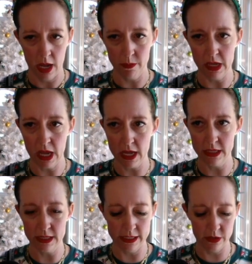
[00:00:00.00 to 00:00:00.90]

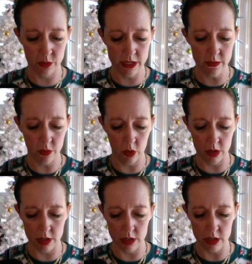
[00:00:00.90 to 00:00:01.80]
Because it's really
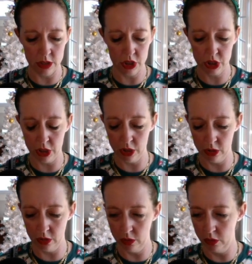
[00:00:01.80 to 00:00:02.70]
important
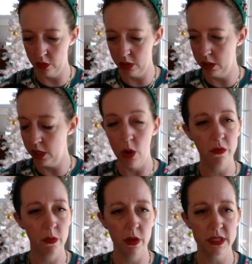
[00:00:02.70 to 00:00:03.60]
to know it
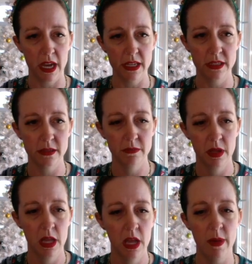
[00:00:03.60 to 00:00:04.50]
from both sides.
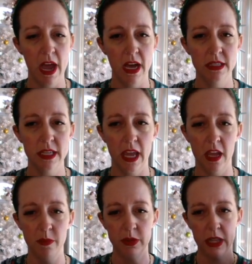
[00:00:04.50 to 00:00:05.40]
As
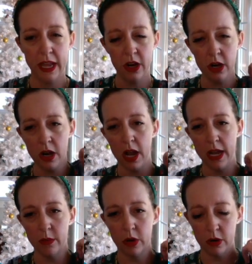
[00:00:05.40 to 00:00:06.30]
a player, I
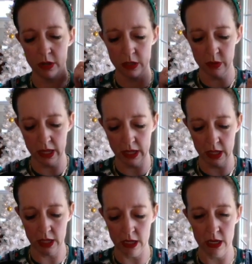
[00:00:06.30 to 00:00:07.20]
am currently
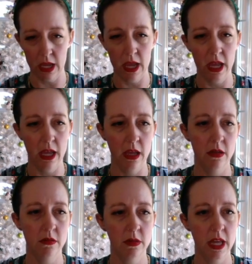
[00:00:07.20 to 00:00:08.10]
playing in a
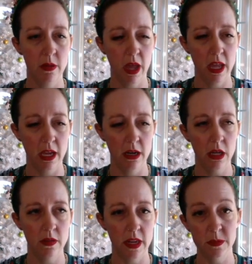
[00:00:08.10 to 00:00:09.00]
campaign
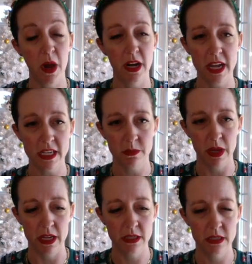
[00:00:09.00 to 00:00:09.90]
that is
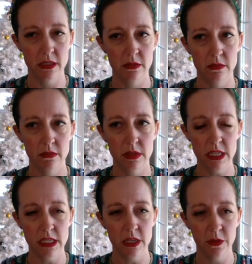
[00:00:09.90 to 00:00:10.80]
podcast-based,
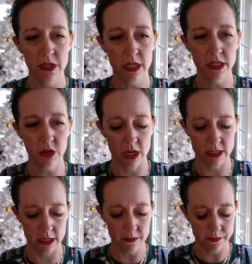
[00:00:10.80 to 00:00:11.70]
D&D for the
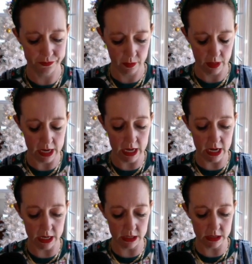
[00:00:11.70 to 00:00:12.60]
Deconstructed,
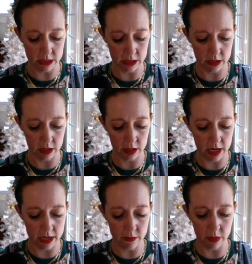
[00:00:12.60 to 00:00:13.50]
and I
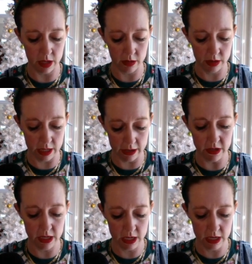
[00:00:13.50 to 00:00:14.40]
am
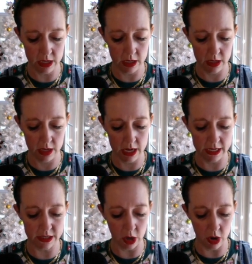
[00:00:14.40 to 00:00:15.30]
loving it. And
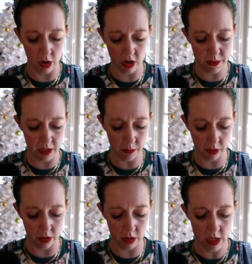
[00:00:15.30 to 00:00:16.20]
it's all
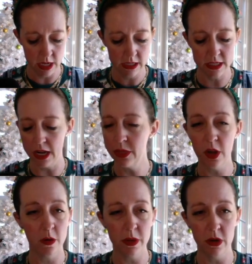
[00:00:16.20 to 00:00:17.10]
people, it's not a
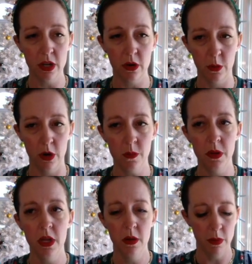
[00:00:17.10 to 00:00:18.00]
therapeutic group,
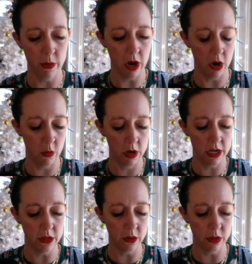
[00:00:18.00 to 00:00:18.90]
but we are
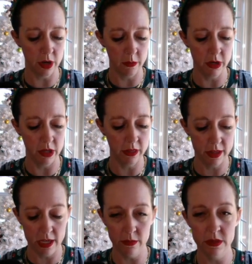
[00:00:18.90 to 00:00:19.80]
working through therapeutic
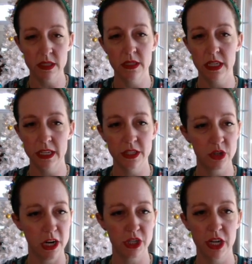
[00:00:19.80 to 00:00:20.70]
themes,
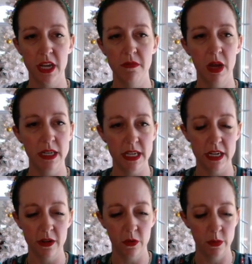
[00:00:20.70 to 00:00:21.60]
deconstruction,
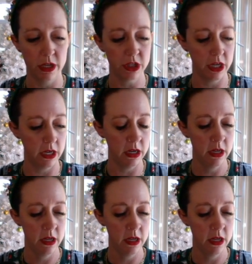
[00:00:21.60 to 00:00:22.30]
identity formation,